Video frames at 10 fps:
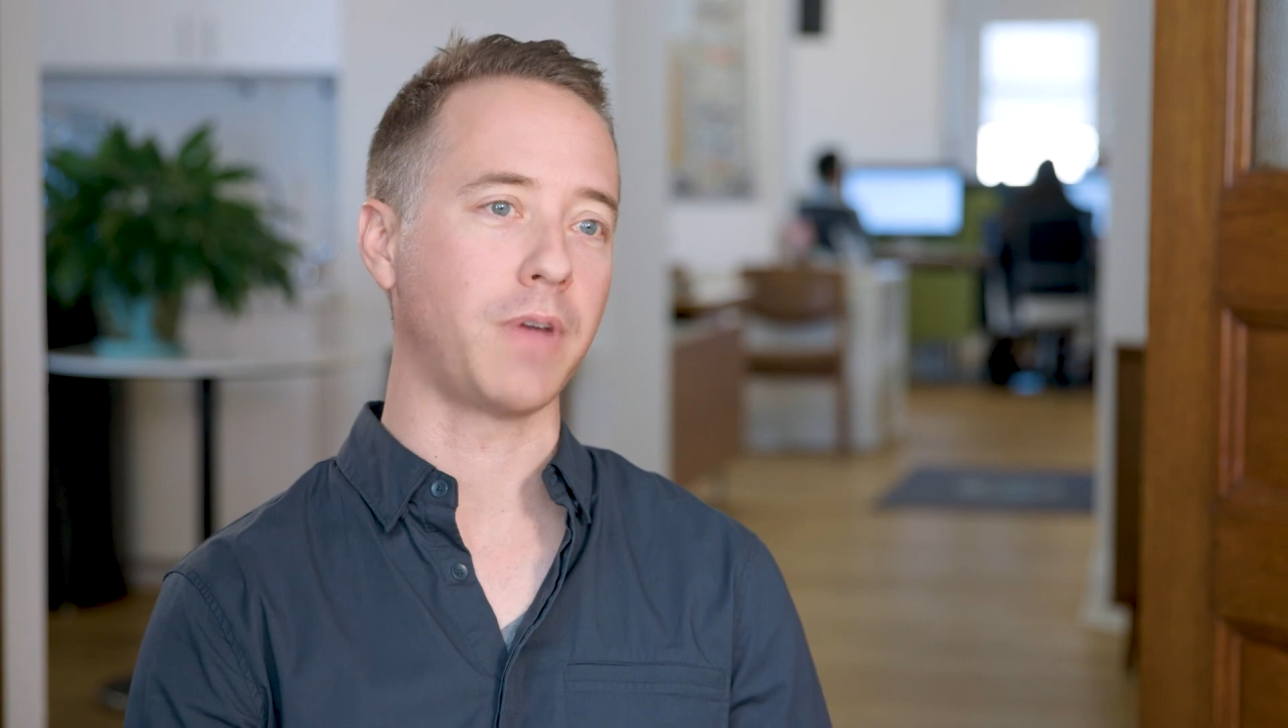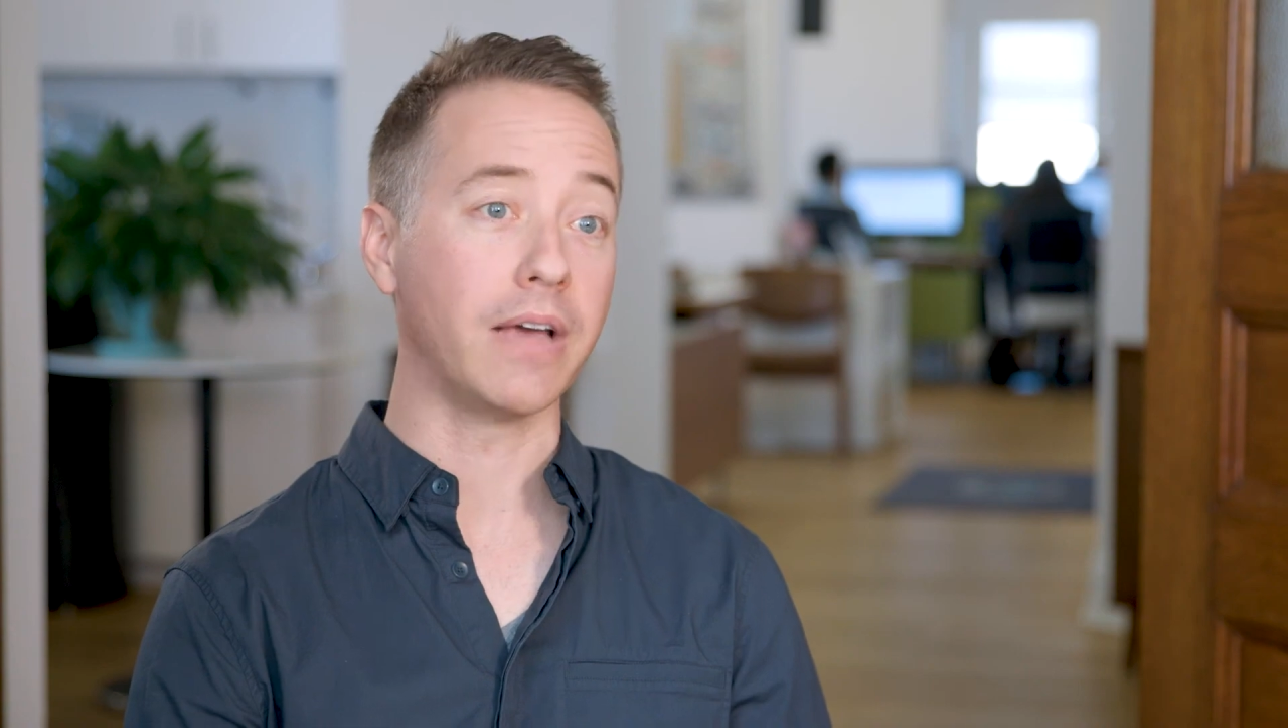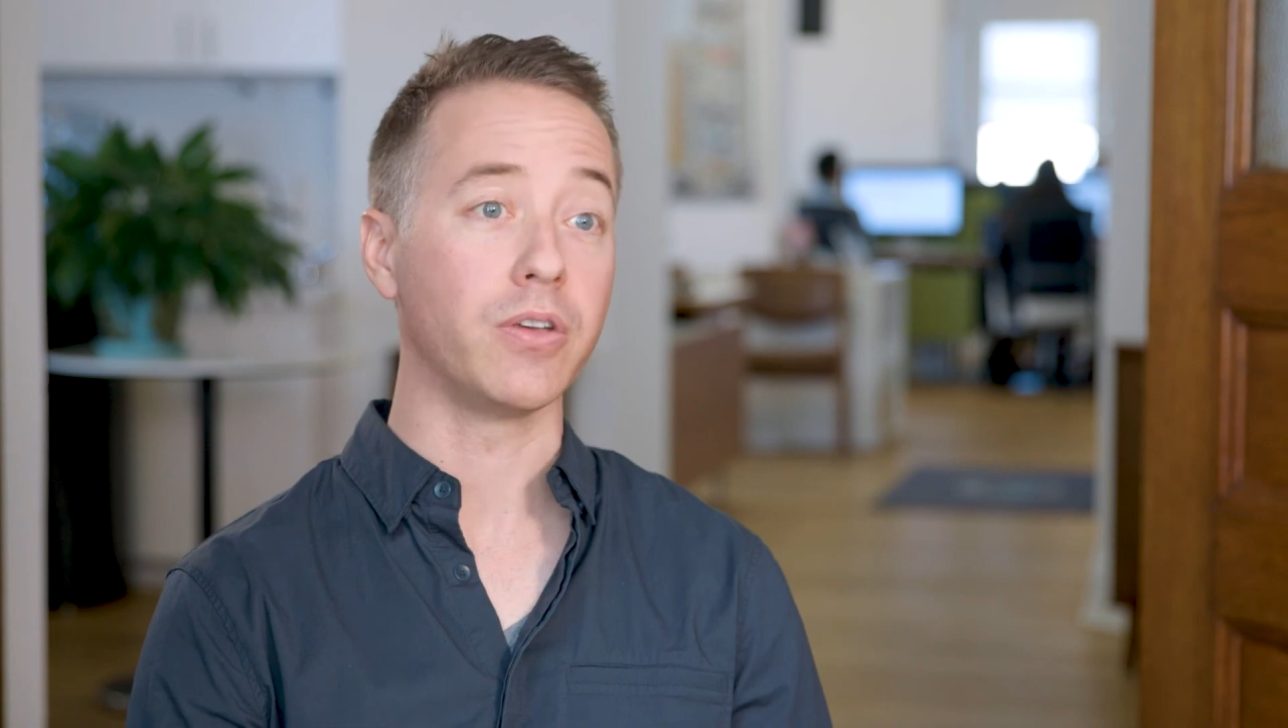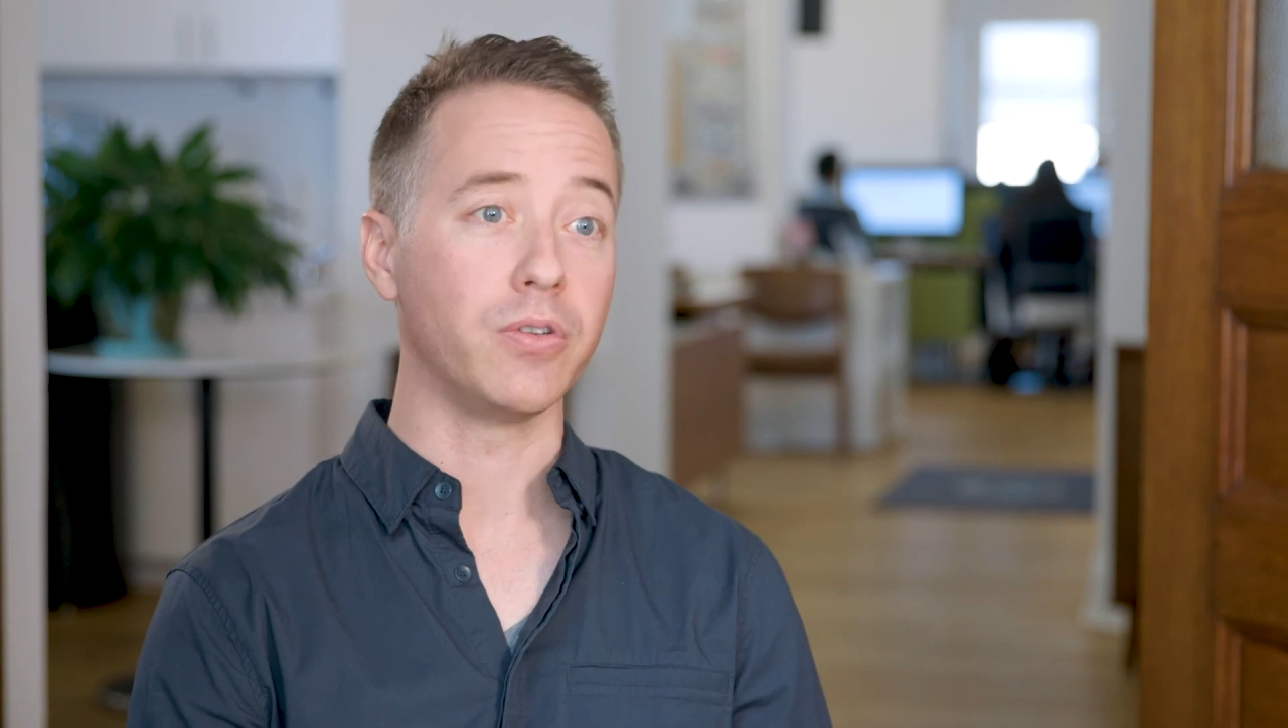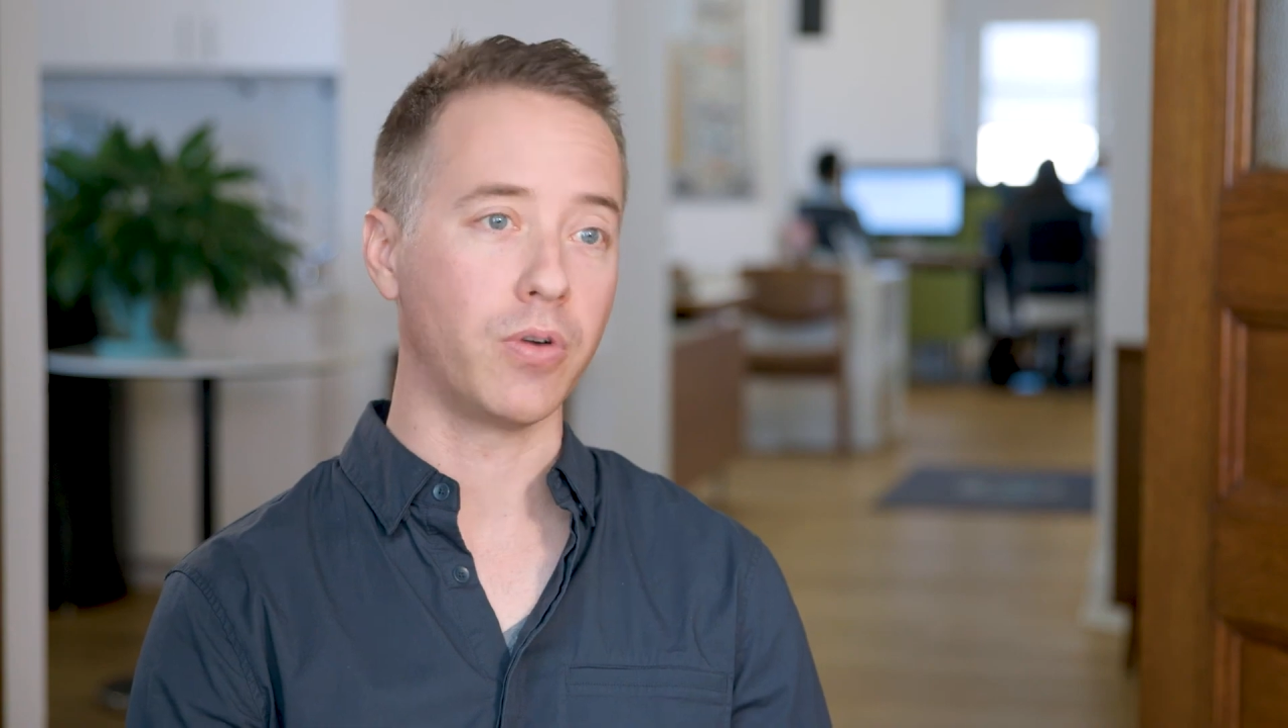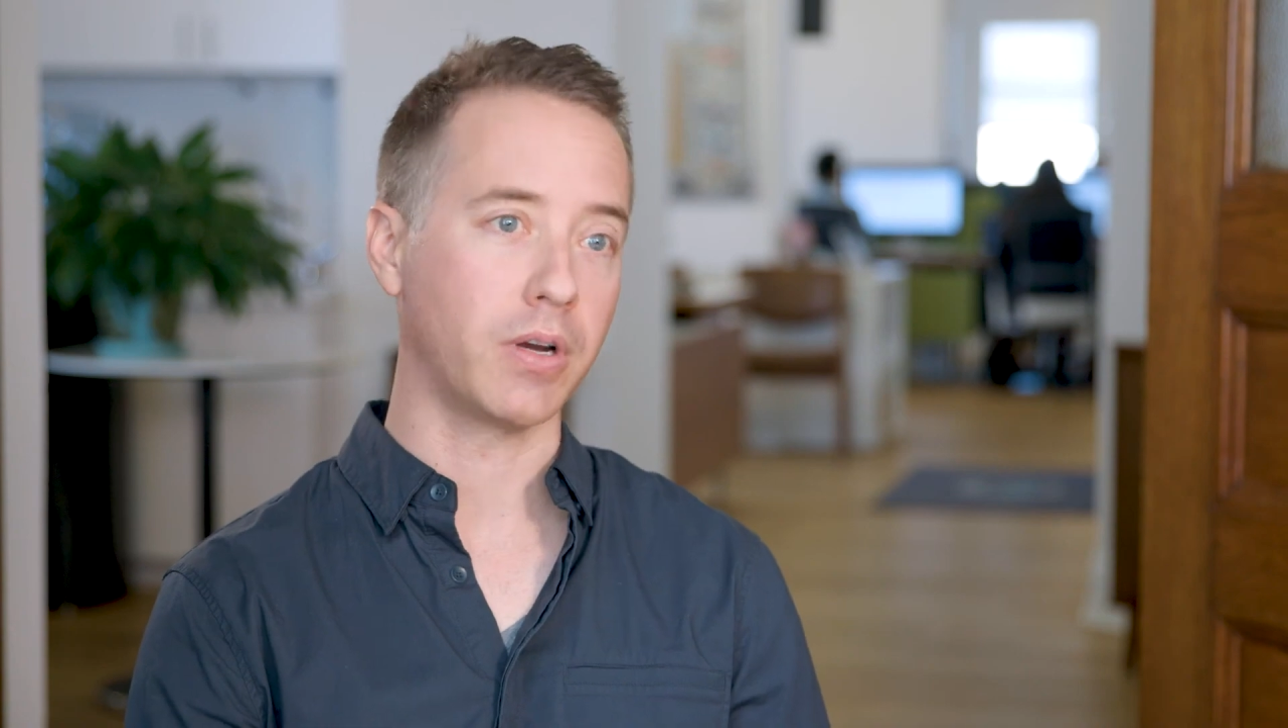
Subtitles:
value to our